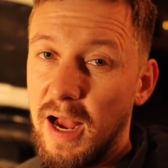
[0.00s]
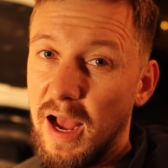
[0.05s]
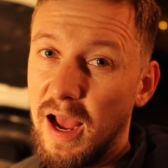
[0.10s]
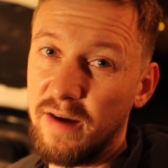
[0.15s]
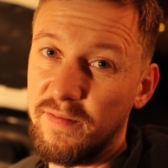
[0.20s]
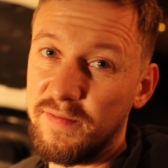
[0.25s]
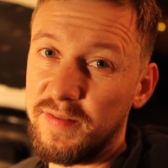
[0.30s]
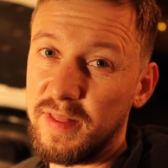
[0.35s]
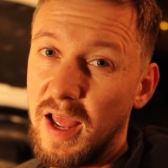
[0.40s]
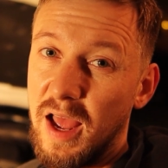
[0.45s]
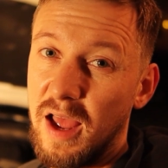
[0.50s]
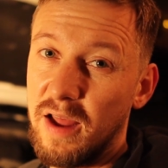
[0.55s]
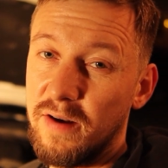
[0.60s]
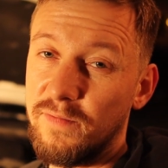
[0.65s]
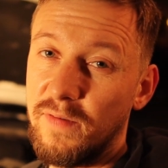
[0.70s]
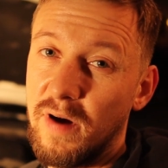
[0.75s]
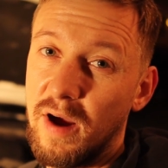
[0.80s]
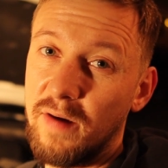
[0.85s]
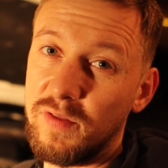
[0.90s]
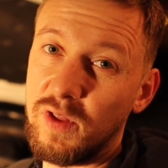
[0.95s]

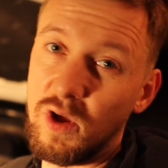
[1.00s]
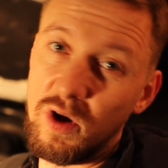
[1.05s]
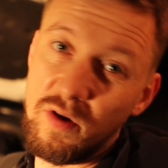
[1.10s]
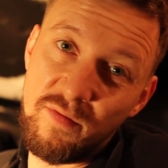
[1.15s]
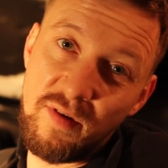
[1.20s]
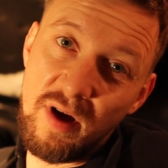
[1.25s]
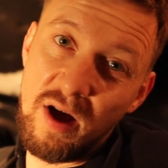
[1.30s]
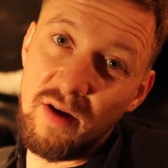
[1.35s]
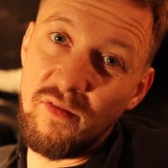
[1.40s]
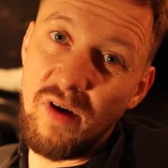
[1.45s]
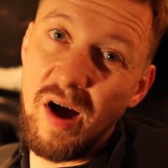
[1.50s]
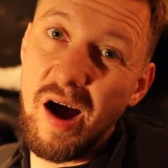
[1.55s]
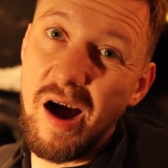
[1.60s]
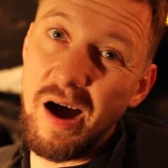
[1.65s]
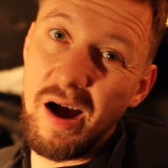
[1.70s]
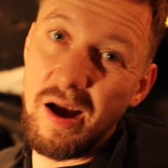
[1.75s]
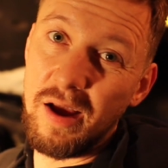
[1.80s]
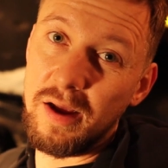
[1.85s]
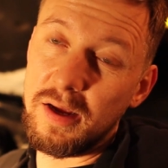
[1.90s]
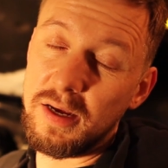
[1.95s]
F10
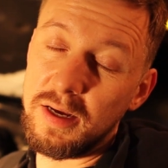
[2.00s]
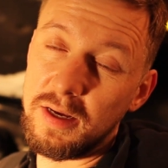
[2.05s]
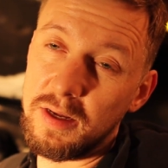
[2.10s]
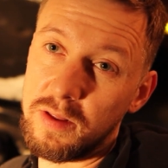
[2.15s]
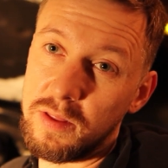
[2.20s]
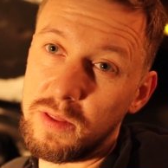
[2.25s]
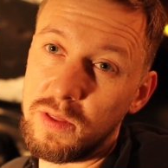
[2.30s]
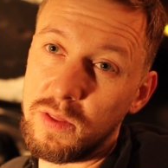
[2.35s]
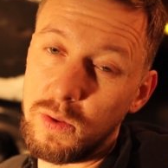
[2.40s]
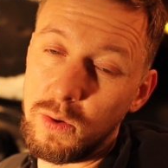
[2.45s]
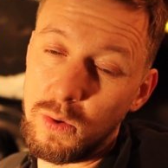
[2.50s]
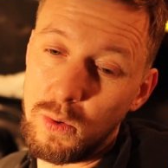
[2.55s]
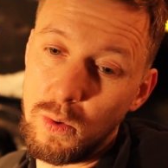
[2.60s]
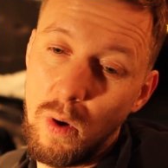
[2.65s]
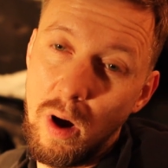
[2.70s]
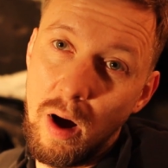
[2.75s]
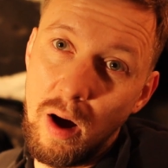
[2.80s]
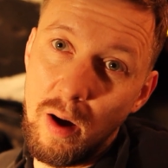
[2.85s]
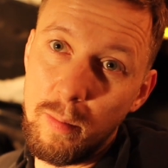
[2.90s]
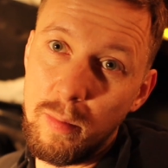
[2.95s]
535i is
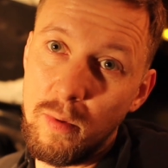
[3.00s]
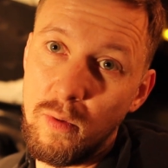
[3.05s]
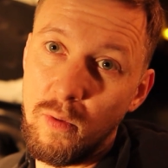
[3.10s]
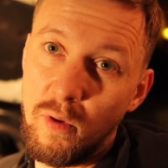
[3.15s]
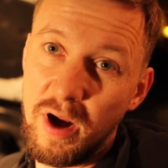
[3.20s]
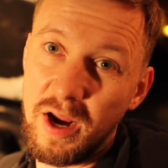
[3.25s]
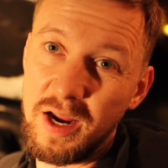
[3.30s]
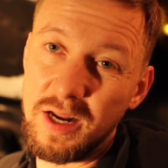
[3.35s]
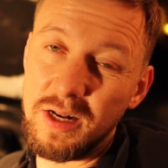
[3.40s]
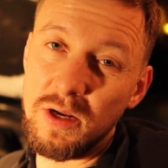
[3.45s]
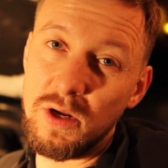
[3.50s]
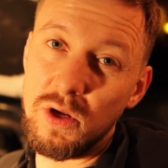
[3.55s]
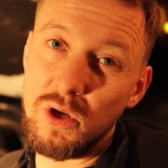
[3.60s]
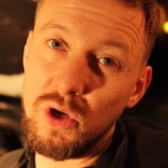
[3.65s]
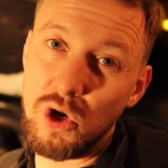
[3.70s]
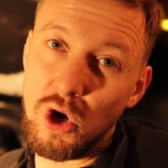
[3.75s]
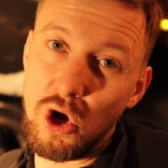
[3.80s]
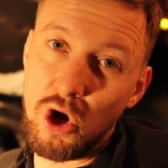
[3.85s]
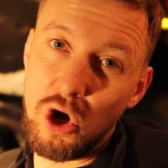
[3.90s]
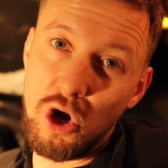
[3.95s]
to upgrade
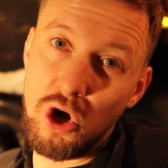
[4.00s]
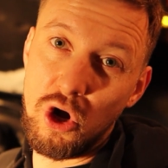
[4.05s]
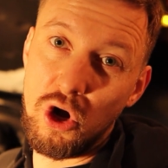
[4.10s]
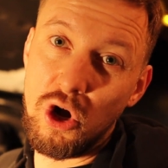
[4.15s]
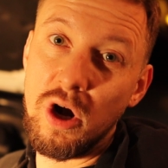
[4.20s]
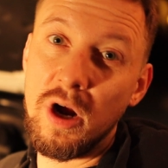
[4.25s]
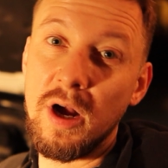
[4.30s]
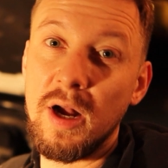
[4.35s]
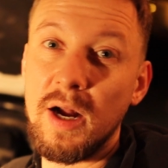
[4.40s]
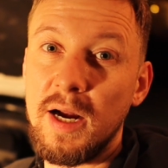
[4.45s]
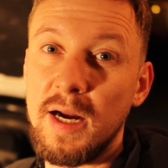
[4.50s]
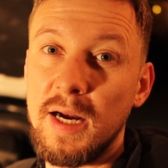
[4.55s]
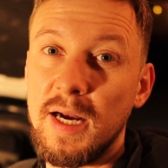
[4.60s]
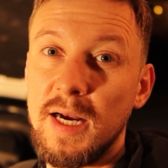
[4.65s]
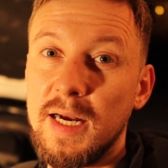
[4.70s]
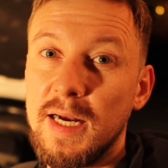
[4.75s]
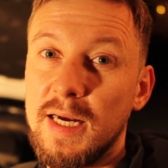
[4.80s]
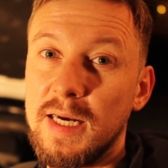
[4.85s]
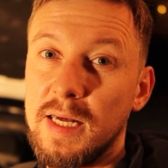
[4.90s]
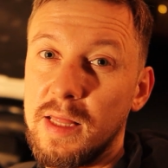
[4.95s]
your
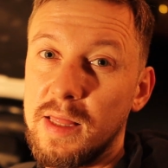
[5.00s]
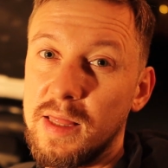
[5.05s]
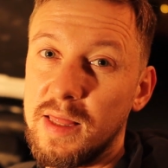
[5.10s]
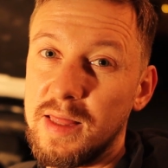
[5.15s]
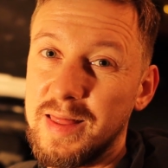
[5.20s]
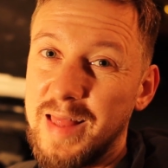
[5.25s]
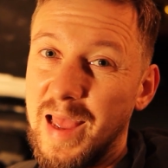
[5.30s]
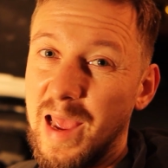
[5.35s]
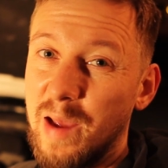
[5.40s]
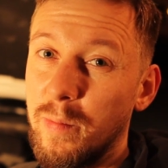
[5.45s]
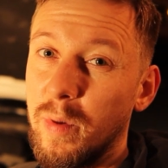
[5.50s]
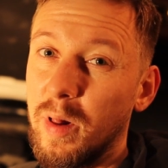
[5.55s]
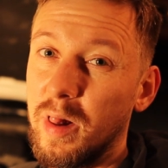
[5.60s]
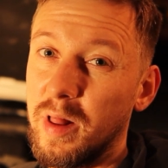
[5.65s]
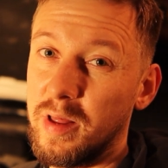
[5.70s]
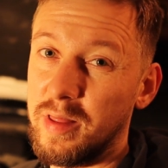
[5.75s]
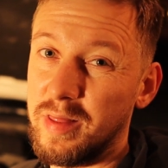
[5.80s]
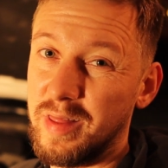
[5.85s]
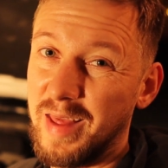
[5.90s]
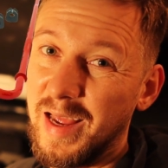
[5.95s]

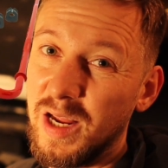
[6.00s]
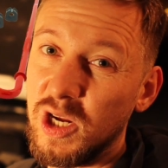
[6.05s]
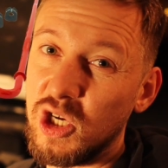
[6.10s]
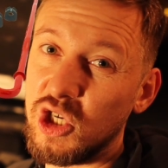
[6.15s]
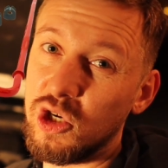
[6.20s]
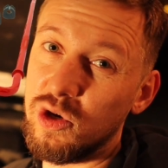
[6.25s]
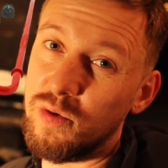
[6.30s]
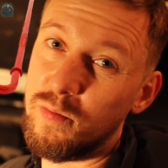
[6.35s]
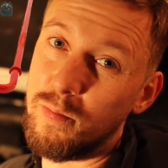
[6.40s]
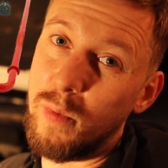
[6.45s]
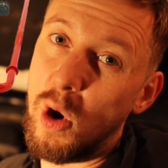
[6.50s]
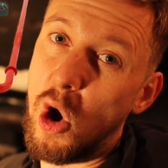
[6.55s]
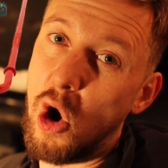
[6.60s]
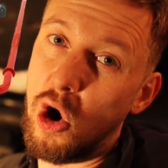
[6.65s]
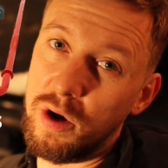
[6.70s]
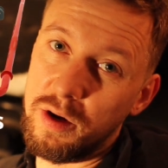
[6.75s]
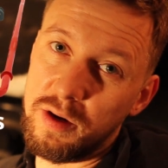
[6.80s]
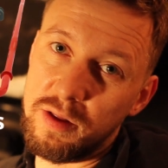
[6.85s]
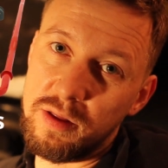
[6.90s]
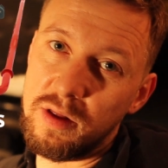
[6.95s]
stabilization
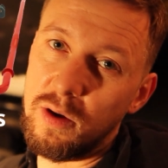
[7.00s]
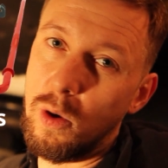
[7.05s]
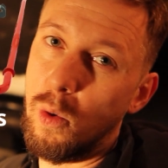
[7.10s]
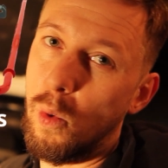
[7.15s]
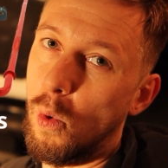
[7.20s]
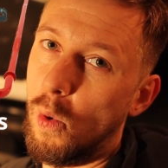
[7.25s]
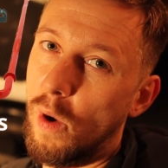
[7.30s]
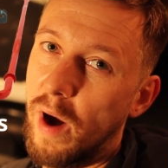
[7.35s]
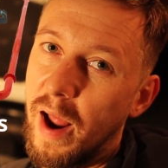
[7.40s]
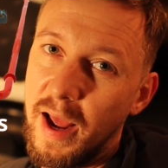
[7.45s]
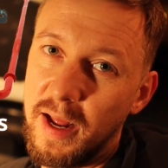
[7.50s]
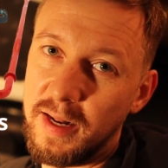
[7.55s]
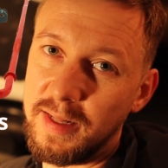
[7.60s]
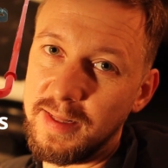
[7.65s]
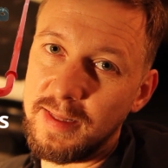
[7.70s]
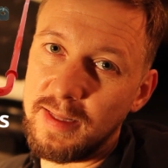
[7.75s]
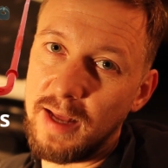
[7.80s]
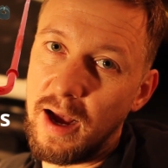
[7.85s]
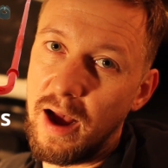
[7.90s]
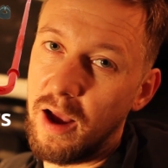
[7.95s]
bars or
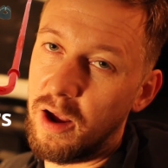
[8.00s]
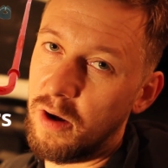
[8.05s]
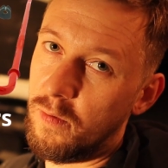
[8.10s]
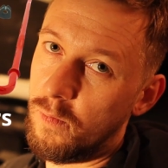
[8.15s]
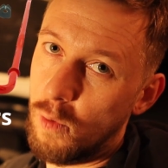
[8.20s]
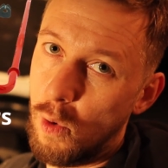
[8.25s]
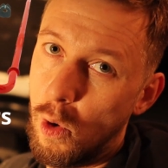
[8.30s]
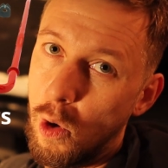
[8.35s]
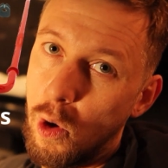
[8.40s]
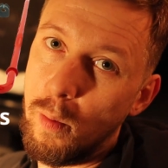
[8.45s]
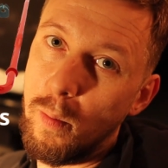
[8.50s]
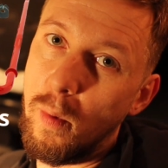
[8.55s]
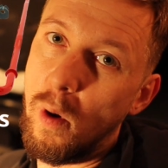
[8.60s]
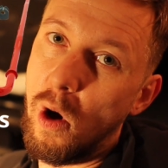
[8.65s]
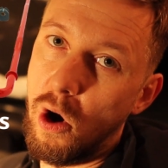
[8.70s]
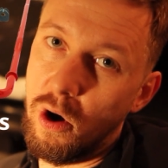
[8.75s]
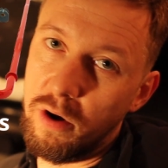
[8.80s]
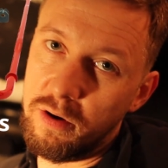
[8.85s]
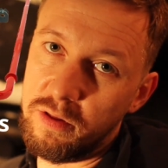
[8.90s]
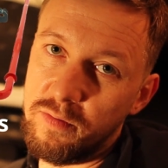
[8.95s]
anti-roll
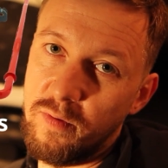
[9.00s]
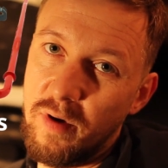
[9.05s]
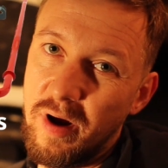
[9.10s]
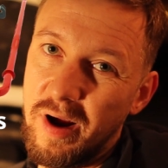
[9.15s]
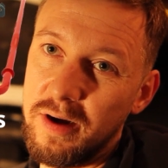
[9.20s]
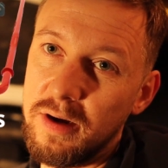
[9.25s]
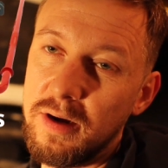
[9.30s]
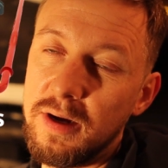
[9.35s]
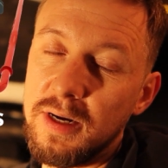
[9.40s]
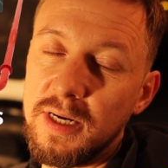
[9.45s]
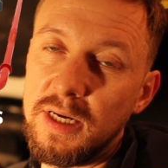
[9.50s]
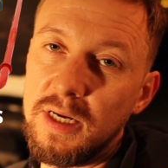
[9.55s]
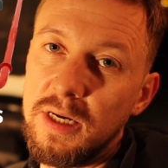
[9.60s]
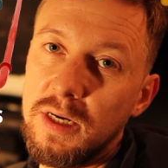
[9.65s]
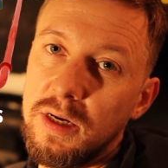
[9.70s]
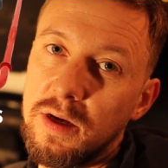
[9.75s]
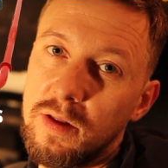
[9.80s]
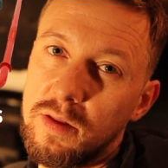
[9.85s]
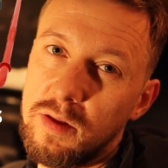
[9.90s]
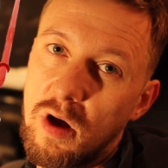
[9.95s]
bars, right?
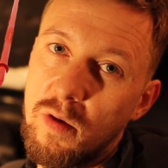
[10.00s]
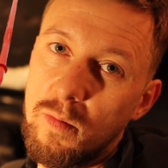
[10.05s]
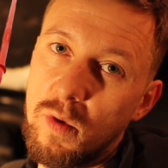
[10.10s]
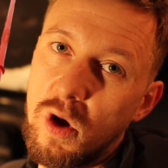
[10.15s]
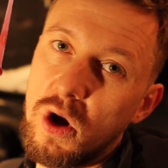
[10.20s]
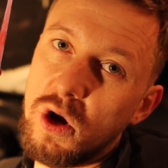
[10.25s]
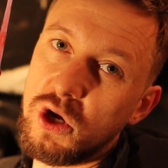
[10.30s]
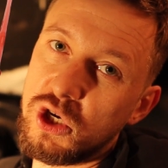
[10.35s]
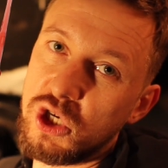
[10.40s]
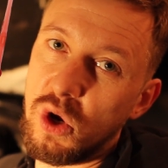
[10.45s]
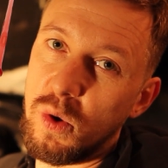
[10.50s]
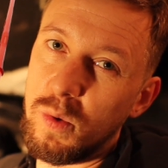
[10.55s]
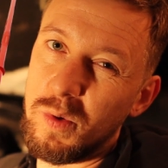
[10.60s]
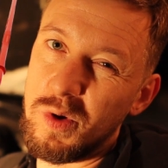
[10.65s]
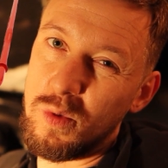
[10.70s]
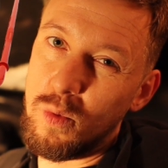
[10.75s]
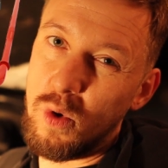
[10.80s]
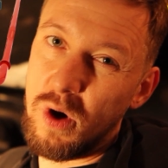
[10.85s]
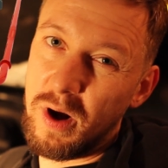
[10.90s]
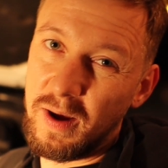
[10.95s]
So I'm gonna show
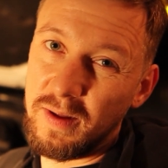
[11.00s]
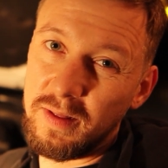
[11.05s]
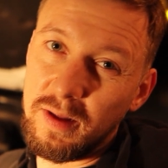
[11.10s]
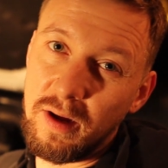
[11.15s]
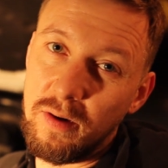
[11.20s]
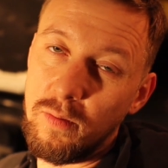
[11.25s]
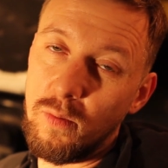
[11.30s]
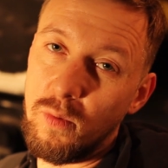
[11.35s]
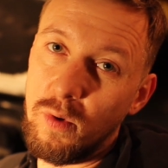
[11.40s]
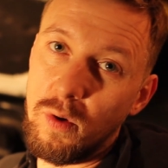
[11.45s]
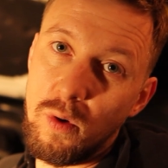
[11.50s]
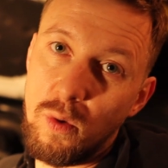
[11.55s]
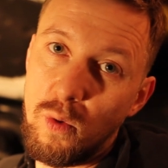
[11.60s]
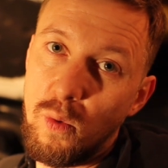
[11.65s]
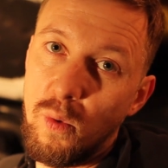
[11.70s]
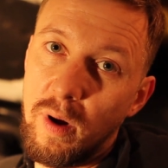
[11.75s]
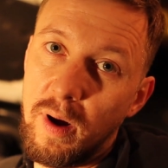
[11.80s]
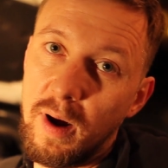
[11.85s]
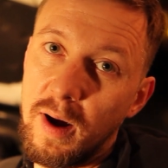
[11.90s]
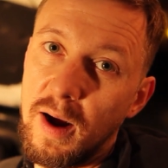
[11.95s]
you what I did real
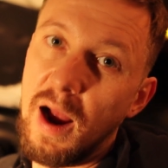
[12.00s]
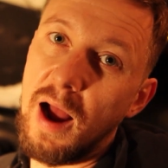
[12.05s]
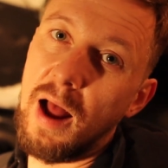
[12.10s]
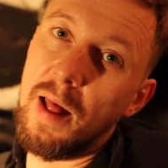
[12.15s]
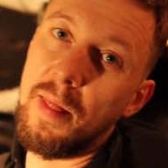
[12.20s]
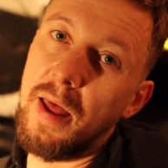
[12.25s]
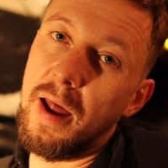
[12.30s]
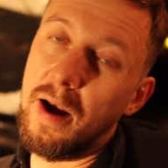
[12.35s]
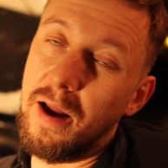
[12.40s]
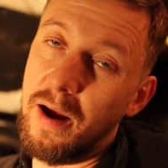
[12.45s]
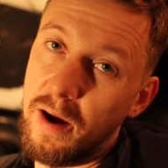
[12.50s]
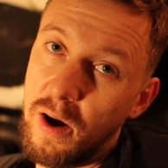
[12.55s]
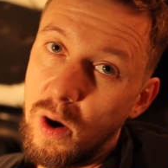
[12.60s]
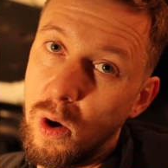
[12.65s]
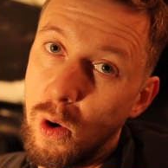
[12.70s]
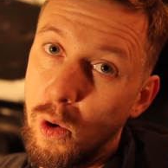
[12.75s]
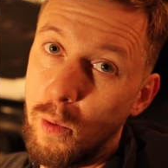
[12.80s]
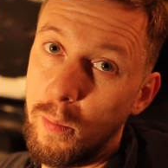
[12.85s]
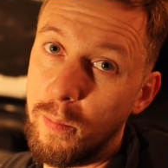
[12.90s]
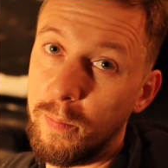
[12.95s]
quick, and then I
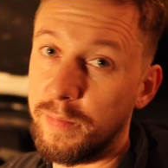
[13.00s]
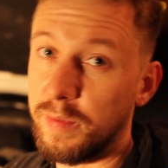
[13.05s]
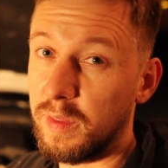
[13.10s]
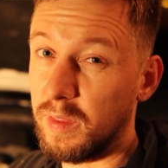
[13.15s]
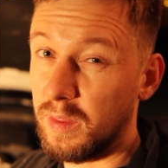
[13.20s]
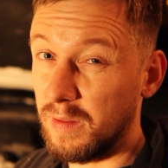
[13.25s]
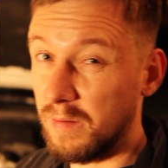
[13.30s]
hope